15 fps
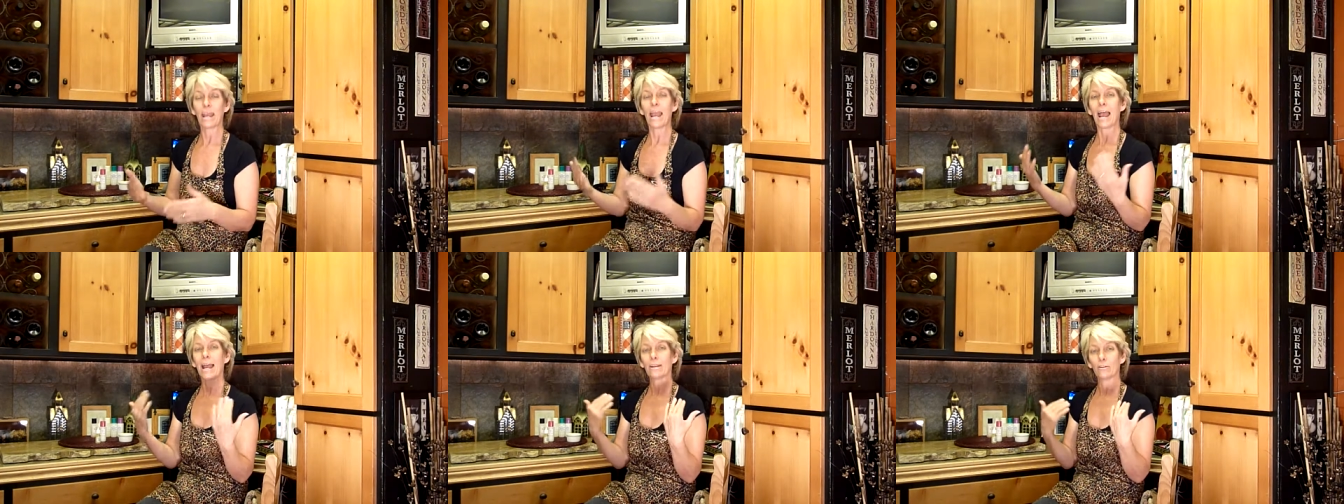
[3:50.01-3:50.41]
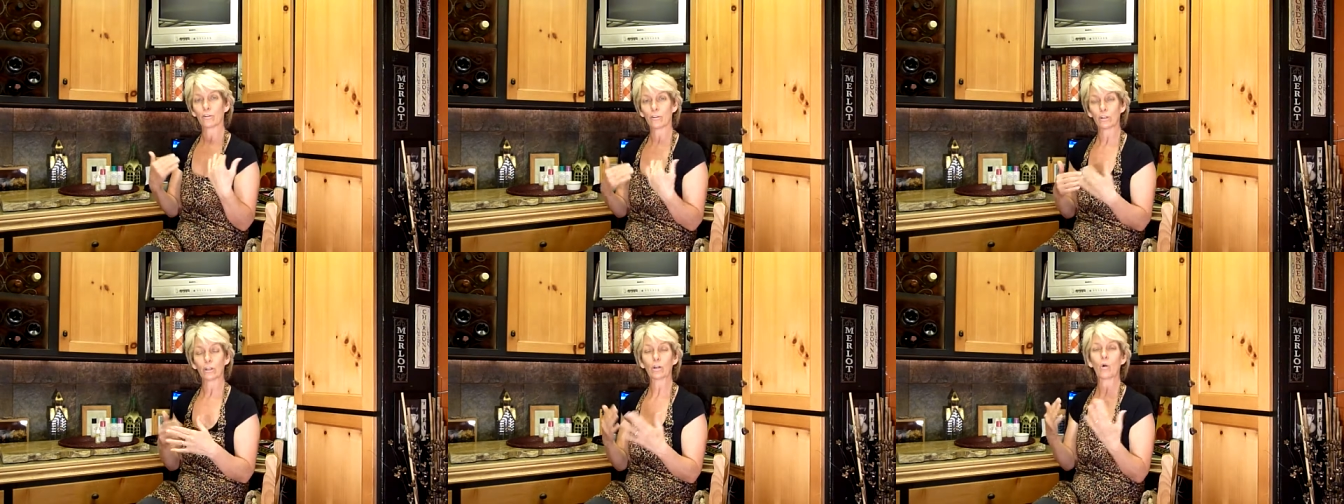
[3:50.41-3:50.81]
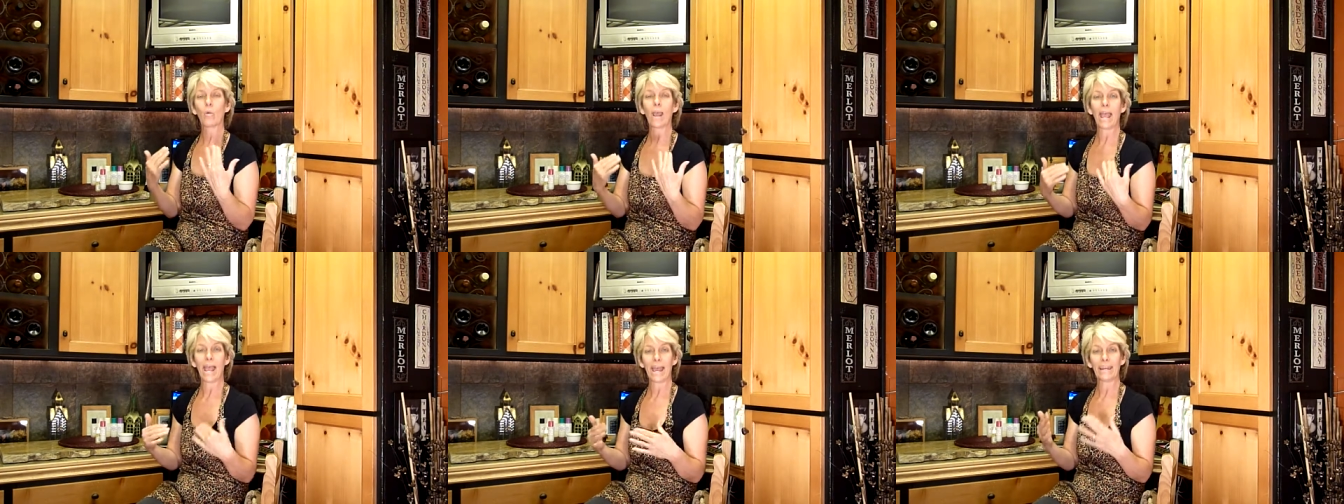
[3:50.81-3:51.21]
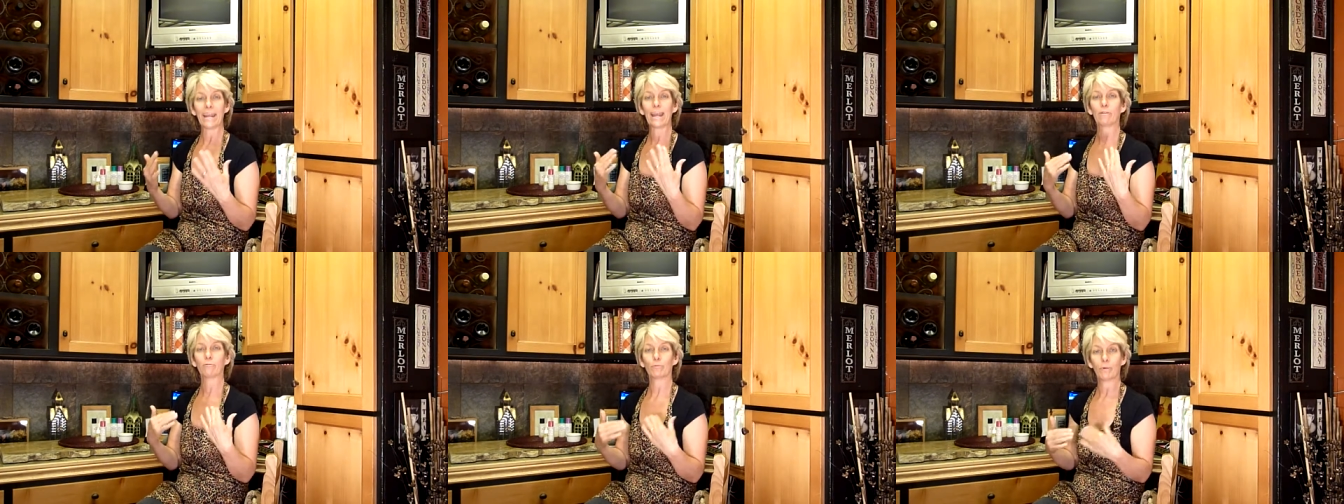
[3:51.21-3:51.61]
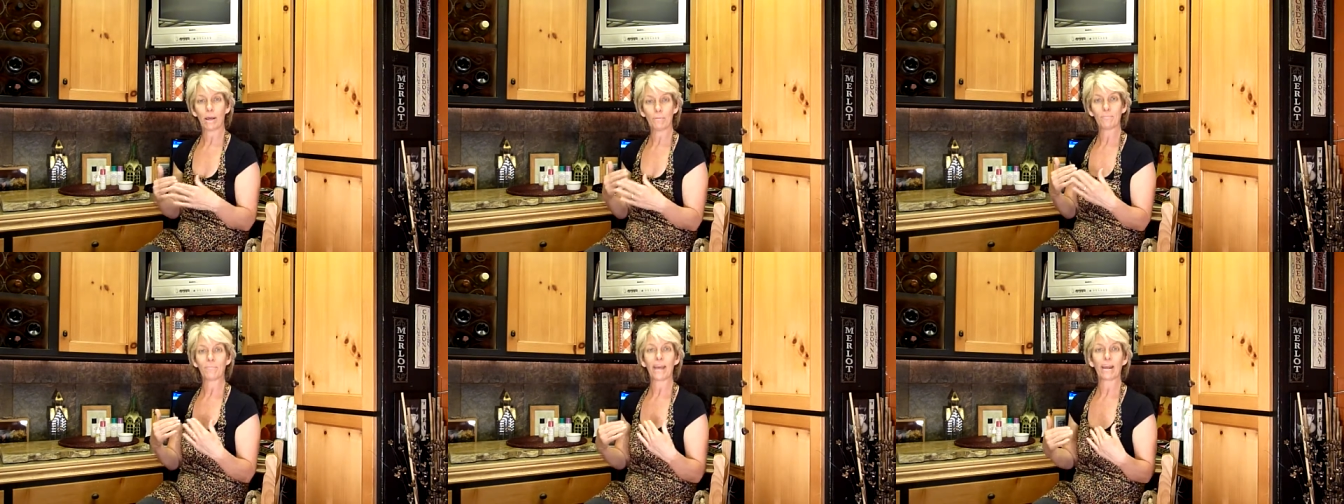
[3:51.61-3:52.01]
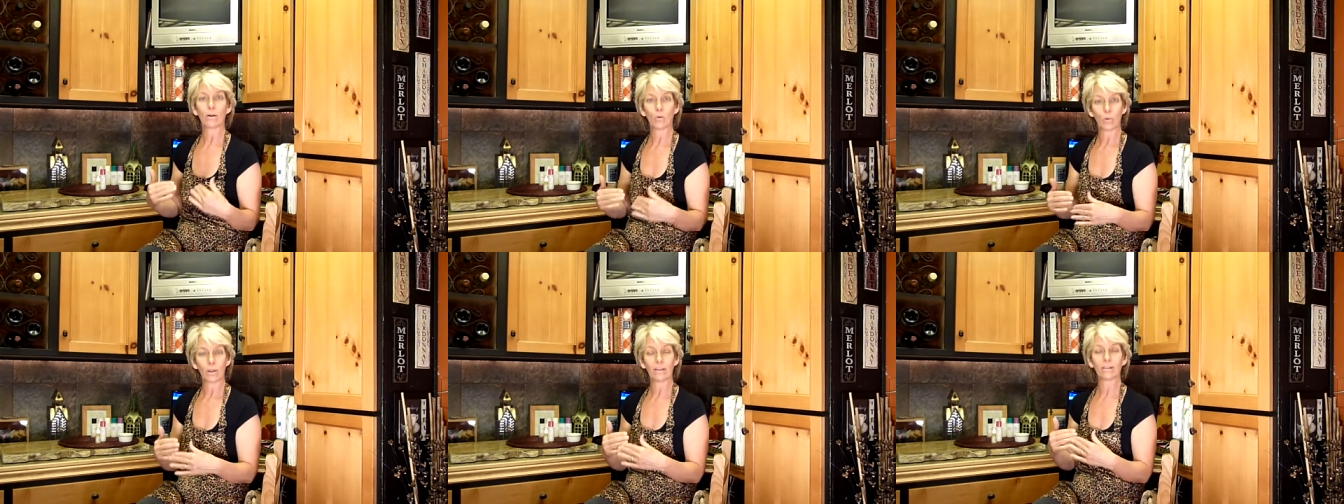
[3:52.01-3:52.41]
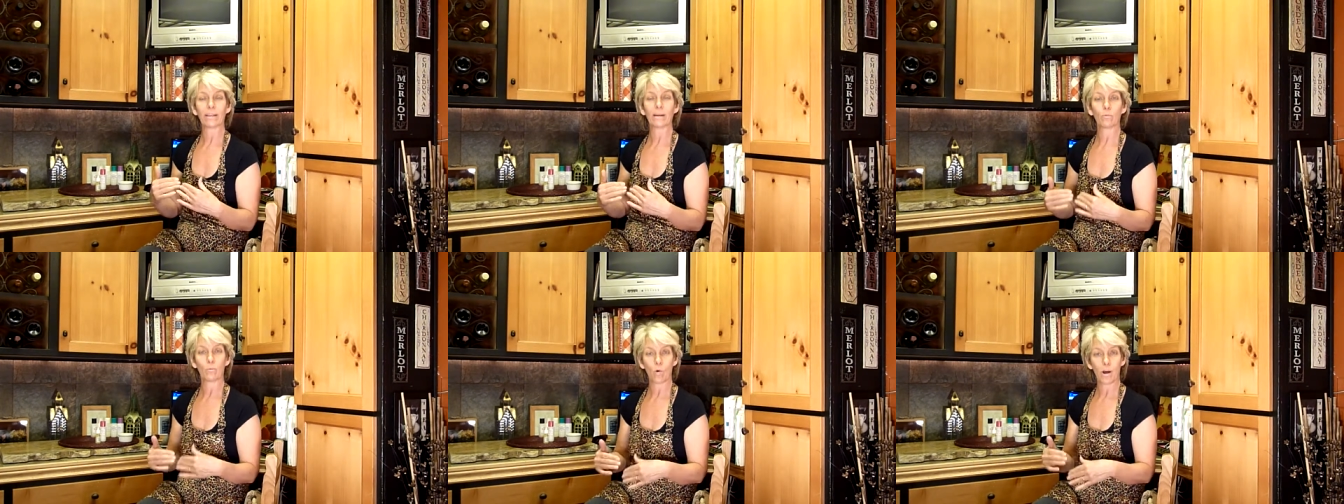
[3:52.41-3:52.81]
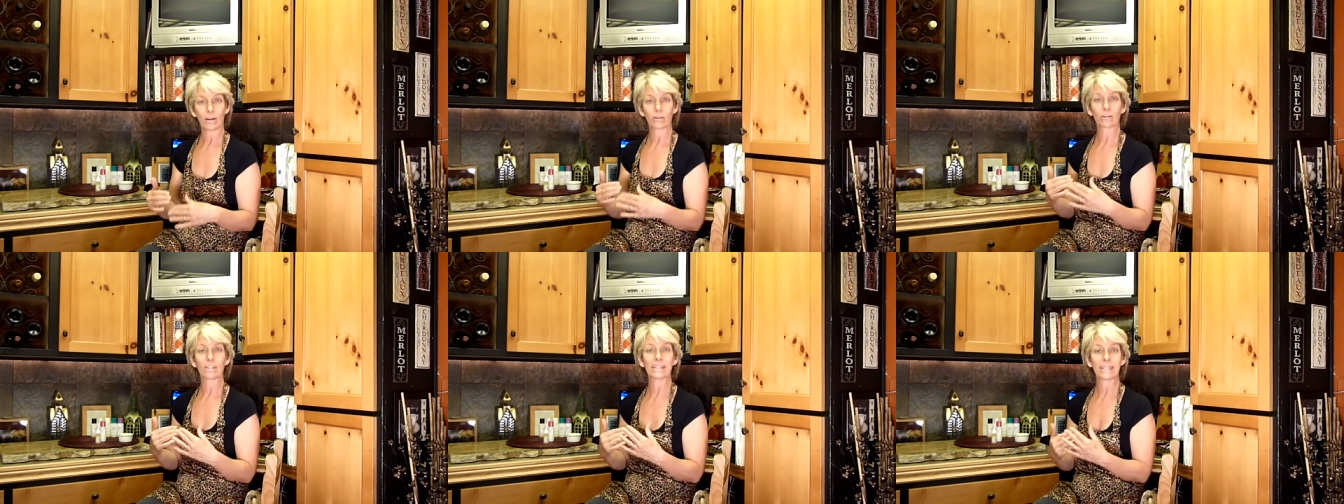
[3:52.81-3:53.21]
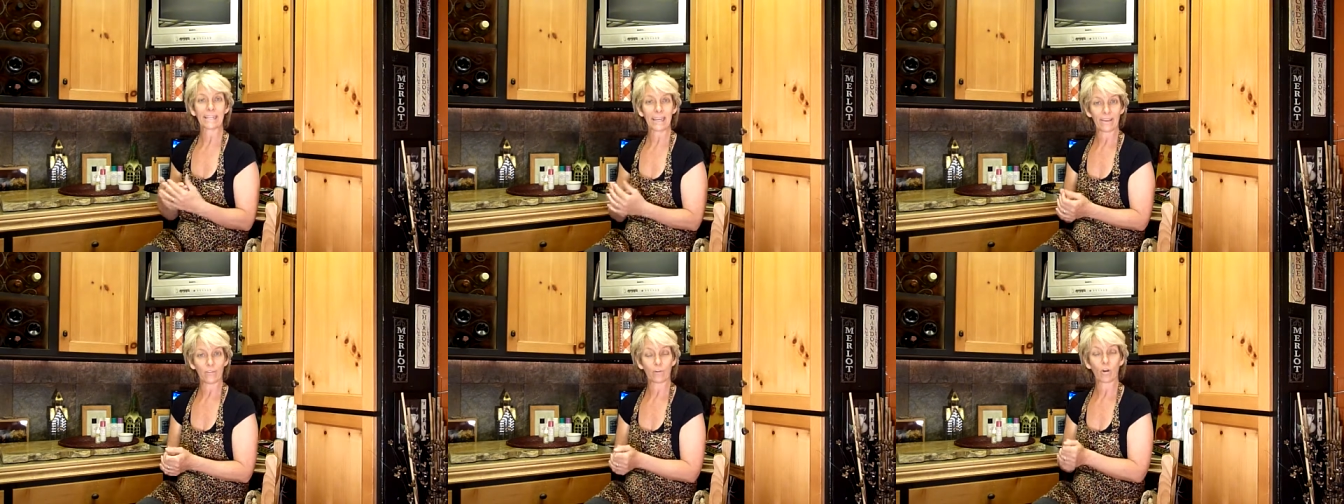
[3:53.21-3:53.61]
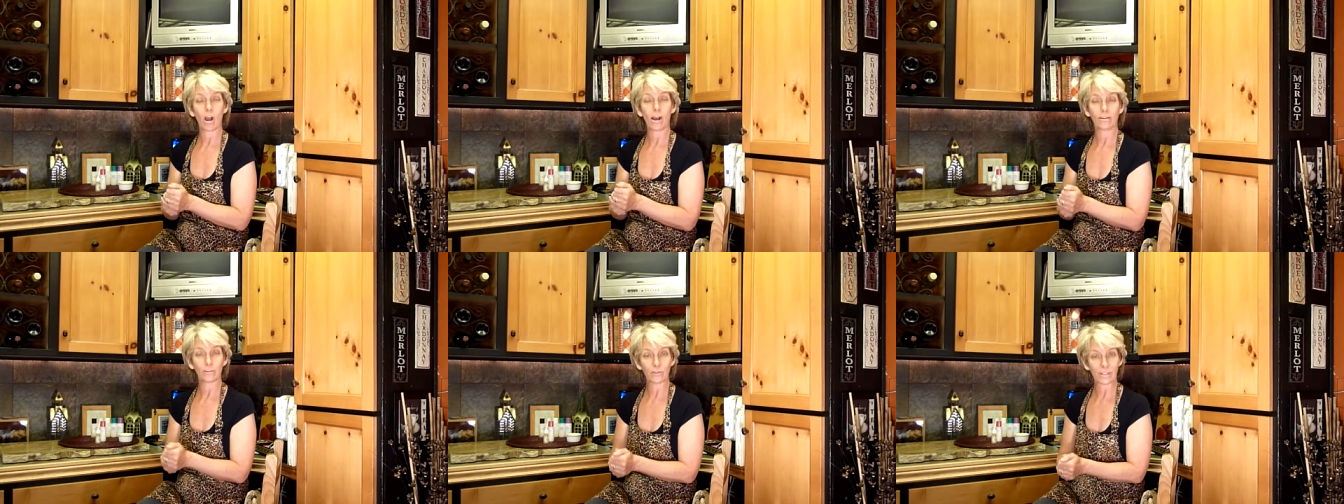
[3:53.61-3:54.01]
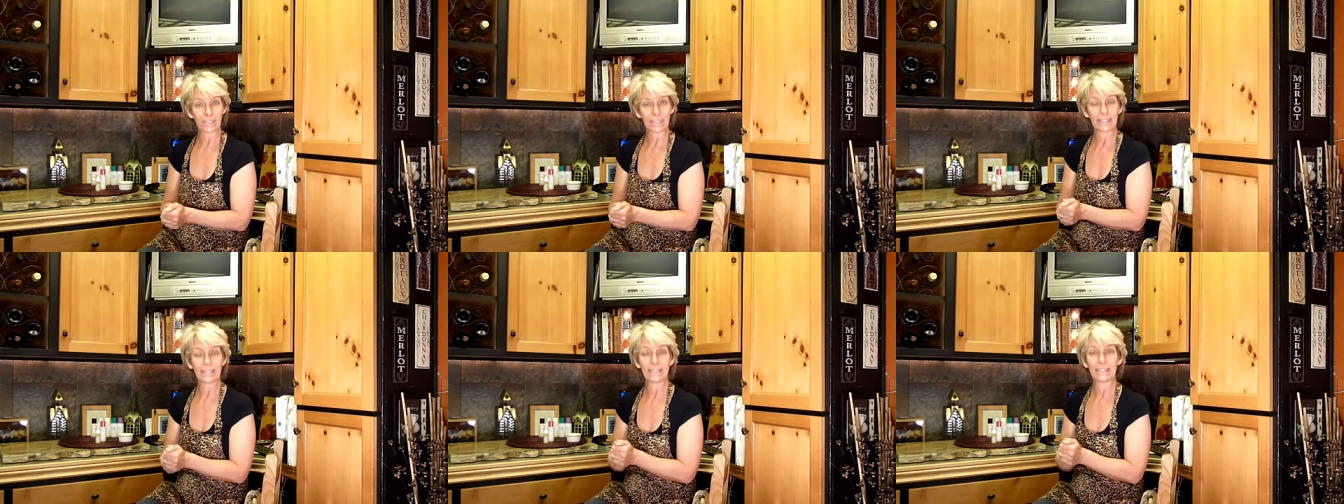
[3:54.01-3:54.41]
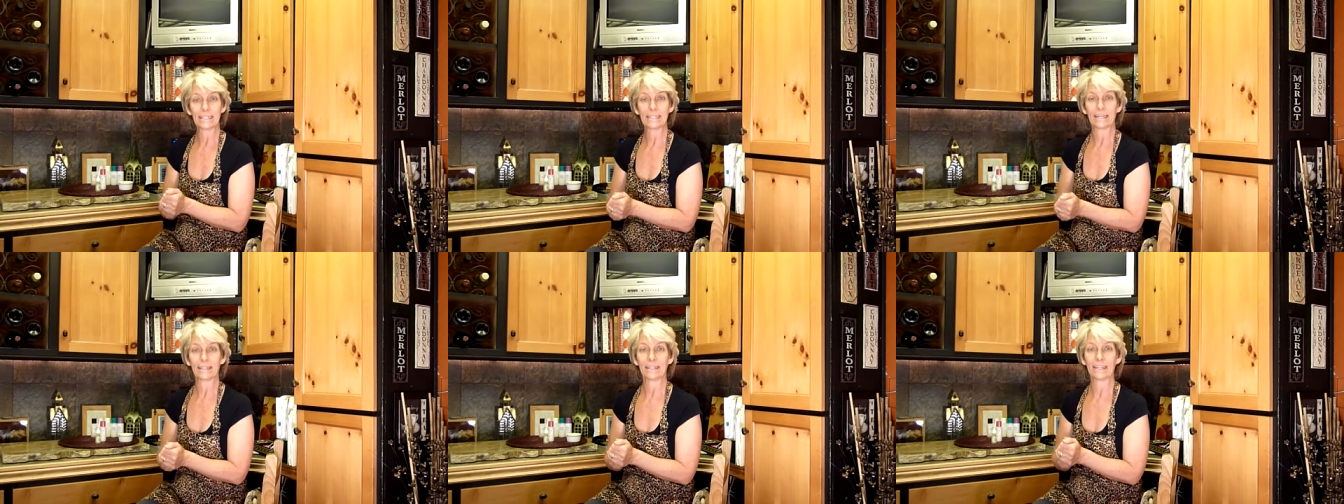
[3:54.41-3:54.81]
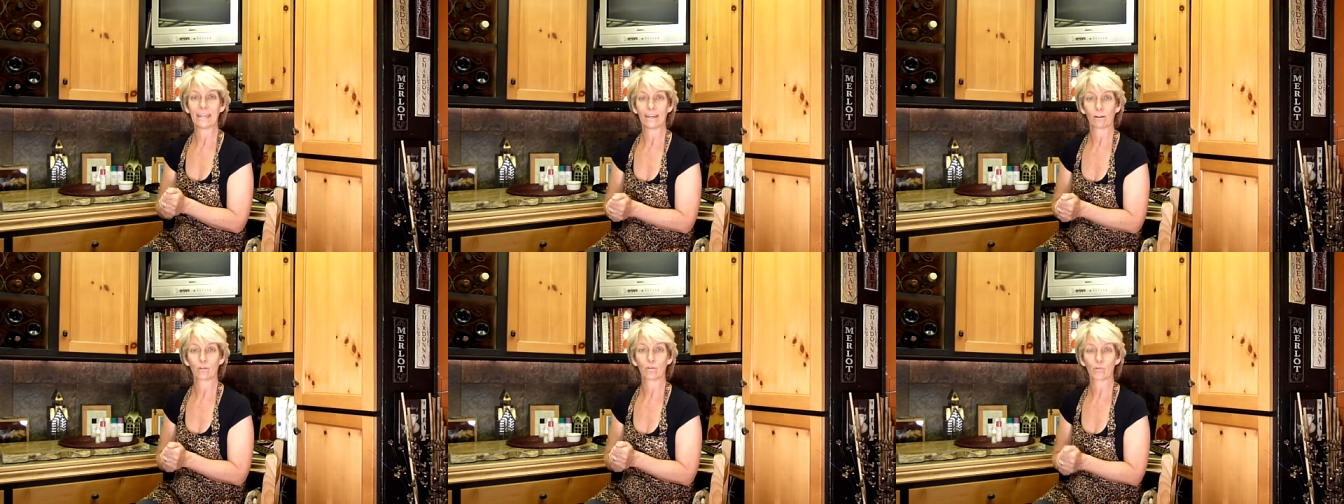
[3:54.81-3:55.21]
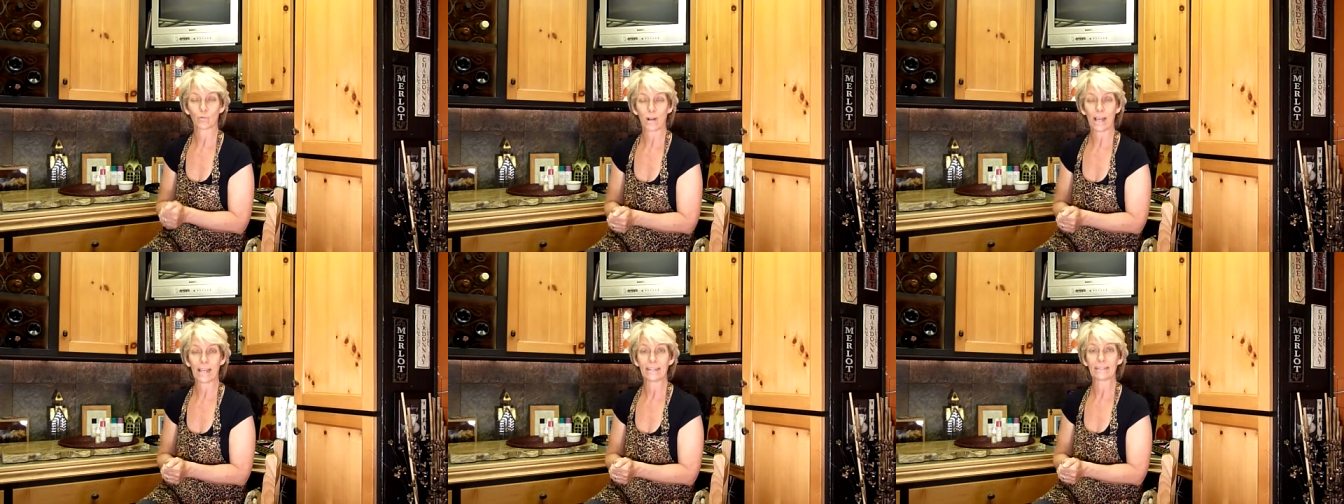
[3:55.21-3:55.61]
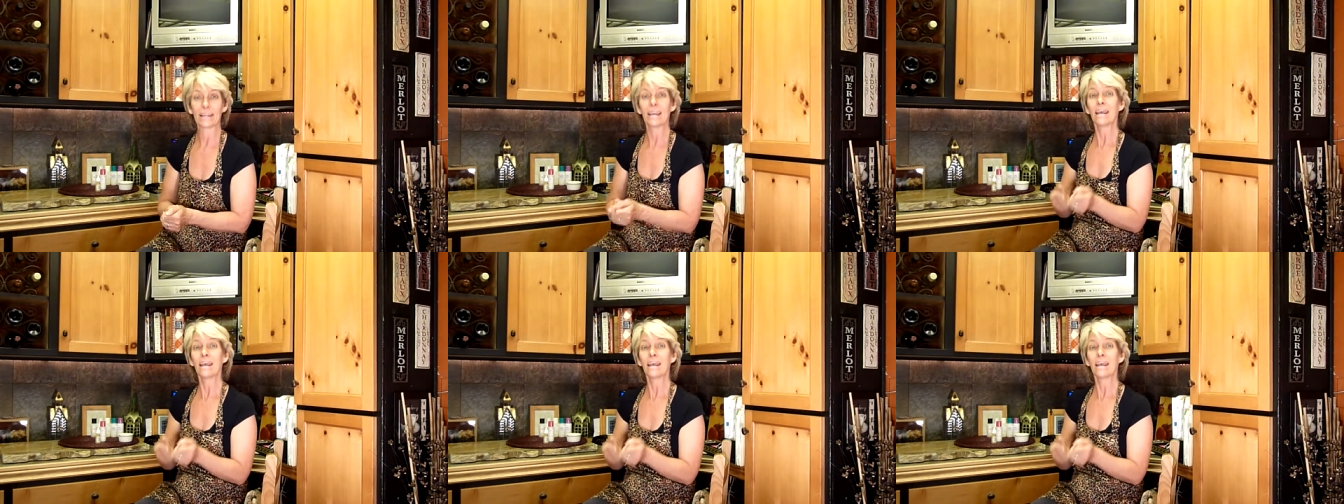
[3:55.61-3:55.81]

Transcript: and you're going to go ahead and rub that oil and water together on your skin until it air dries.